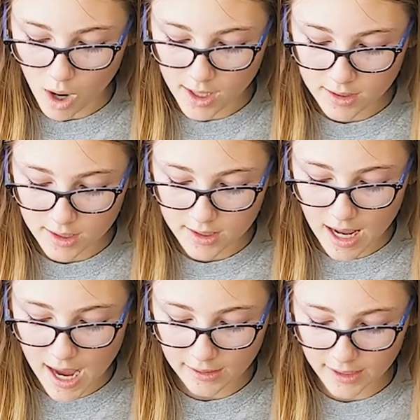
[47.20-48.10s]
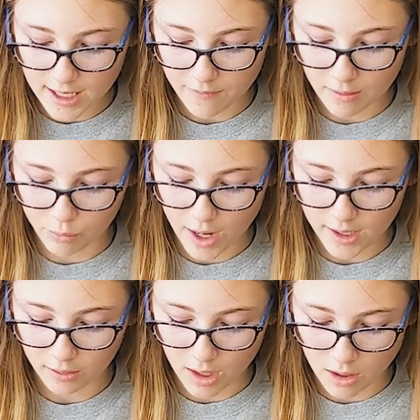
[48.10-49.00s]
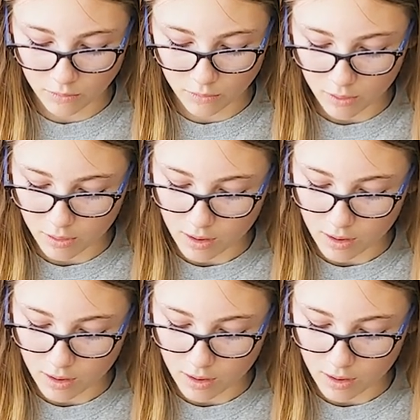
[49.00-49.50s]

one does not live on bread alone."